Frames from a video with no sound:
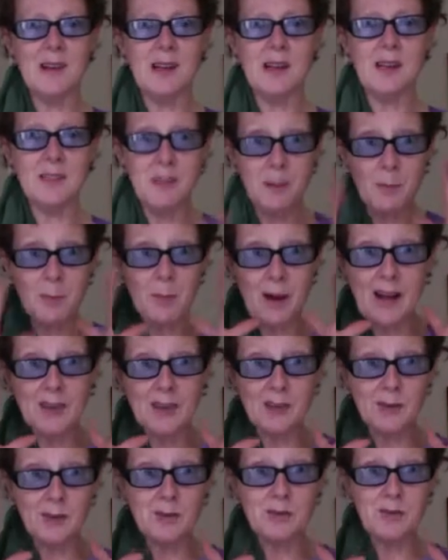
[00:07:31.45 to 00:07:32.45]
their brain
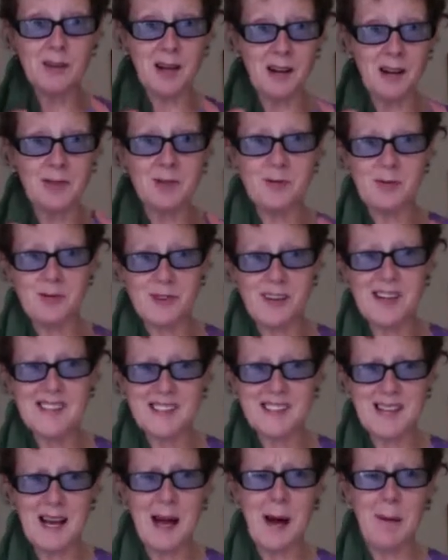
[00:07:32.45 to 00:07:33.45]
will kind of
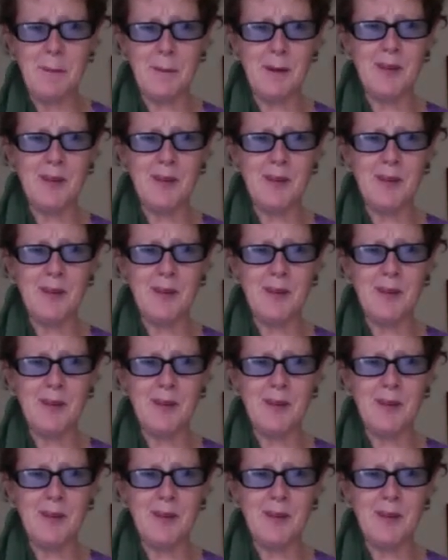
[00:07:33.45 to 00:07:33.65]
freeze up